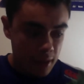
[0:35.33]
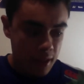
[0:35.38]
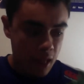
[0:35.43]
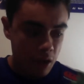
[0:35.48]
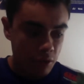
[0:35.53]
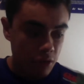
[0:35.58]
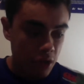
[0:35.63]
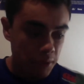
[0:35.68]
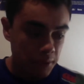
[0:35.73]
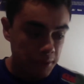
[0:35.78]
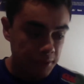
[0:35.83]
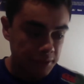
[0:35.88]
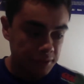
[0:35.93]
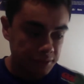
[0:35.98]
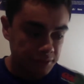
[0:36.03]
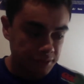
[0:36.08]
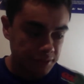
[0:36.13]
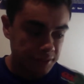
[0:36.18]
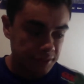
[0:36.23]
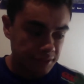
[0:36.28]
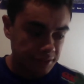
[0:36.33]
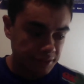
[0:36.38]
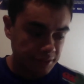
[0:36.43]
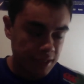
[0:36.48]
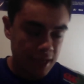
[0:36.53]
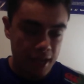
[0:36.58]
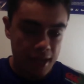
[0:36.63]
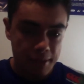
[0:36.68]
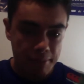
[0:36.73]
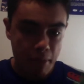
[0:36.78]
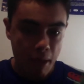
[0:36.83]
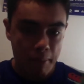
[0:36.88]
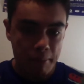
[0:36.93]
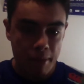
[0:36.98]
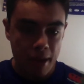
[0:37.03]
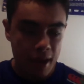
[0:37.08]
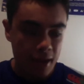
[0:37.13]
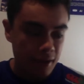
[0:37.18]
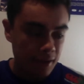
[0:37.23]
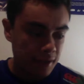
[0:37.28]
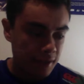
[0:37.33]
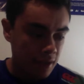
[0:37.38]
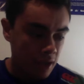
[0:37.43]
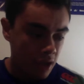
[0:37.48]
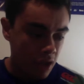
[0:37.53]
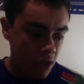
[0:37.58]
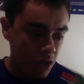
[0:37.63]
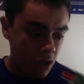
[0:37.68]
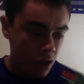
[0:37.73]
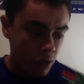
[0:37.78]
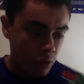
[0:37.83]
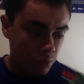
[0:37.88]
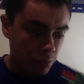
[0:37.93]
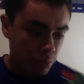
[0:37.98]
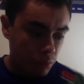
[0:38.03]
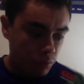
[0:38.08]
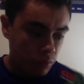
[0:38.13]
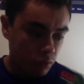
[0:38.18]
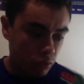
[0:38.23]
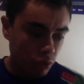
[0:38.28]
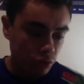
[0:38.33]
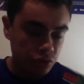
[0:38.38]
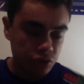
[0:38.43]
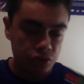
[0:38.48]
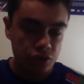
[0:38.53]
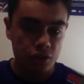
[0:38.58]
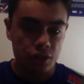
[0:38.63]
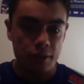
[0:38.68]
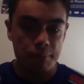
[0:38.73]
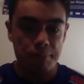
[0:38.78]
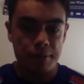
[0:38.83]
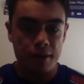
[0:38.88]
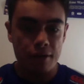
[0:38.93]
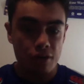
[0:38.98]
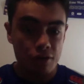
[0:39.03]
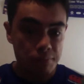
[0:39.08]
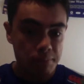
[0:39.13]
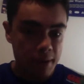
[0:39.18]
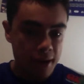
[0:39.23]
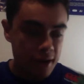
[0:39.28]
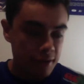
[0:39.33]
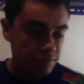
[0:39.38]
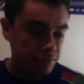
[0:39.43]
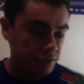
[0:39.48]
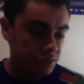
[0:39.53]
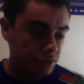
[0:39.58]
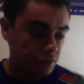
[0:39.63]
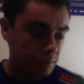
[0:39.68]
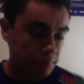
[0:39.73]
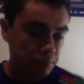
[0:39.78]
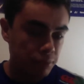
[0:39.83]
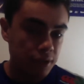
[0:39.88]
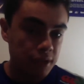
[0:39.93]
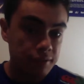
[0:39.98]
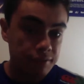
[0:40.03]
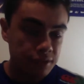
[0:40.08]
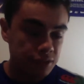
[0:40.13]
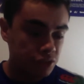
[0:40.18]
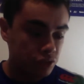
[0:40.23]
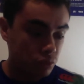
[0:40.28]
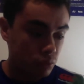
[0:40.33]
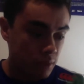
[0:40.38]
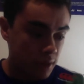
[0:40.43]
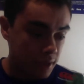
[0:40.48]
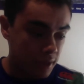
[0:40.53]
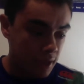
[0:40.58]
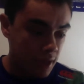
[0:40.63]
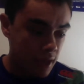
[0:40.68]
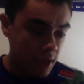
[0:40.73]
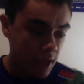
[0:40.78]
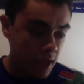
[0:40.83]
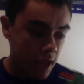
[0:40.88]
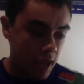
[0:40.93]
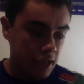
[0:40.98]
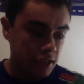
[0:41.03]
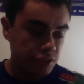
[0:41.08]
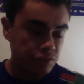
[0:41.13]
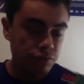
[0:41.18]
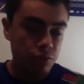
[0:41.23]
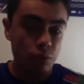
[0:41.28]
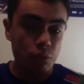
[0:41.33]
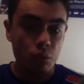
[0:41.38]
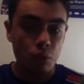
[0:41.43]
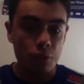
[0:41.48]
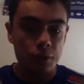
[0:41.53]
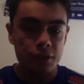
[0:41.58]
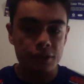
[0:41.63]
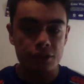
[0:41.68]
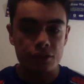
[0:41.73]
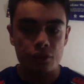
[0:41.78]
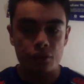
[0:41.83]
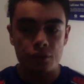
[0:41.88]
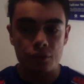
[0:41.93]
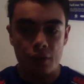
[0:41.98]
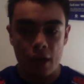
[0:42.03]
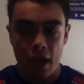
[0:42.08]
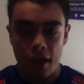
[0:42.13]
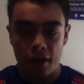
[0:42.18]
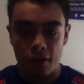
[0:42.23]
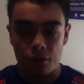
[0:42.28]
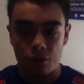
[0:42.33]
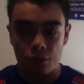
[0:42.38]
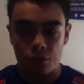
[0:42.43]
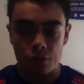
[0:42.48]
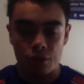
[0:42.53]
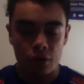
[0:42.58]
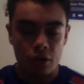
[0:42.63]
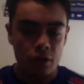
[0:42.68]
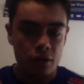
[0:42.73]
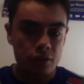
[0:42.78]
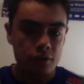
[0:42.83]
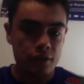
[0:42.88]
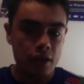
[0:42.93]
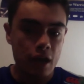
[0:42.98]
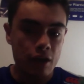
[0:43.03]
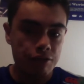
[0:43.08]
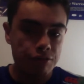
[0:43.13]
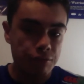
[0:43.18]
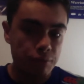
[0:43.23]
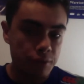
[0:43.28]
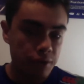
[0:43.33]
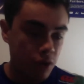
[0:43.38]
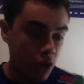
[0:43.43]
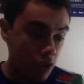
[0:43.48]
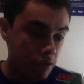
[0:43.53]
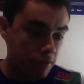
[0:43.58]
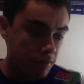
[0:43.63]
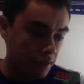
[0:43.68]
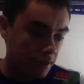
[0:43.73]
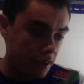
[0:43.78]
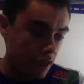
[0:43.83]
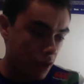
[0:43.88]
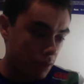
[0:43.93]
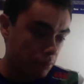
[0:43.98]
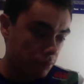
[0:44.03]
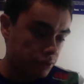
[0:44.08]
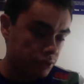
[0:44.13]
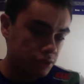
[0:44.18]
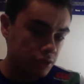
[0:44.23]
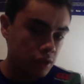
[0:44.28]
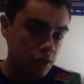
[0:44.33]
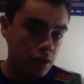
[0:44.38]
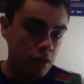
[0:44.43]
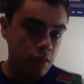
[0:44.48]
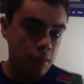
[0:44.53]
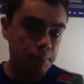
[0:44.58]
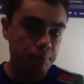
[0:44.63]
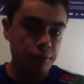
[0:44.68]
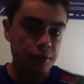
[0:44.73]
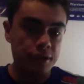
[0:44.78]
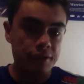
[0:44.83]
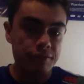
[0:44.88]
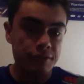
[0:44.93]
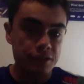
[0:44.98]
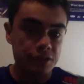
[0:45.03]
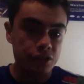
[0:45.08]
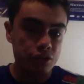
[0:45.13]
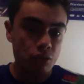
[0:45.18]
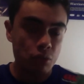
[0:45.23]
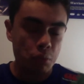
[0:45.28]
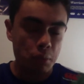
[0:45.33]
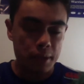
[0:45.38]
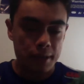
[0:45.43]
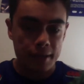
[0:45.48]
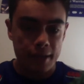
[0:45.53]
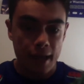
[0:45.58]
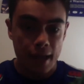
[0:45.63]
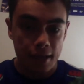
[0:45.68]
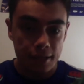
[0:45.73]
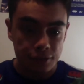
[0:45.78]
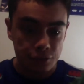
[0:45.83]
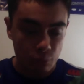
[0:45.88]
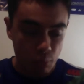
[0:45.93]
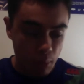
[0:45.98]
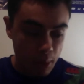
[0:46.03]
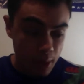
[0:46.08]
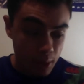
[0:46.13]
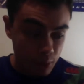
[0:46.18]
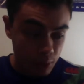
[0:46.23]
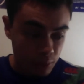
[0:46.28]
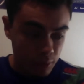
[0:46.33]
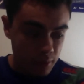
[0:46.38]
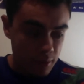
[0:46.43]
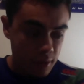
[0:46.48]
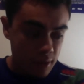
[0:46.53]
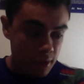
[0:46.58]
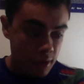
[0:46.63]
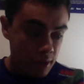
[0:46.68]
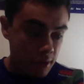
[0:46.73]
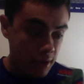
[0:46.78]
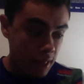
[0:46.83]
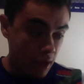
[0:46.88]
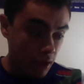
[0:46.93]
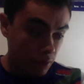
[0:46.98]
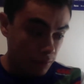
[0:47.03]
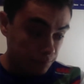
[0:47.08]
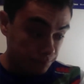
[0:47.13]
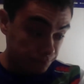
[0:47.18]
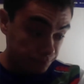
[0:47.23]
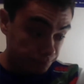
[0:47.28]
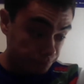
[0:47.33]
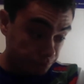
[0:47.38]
Now, going into this game, Manly lost to the Penrith Panthers the previous week. As for the Warriors, who had a good, tough win over the Cowboys the previous week as well. Now,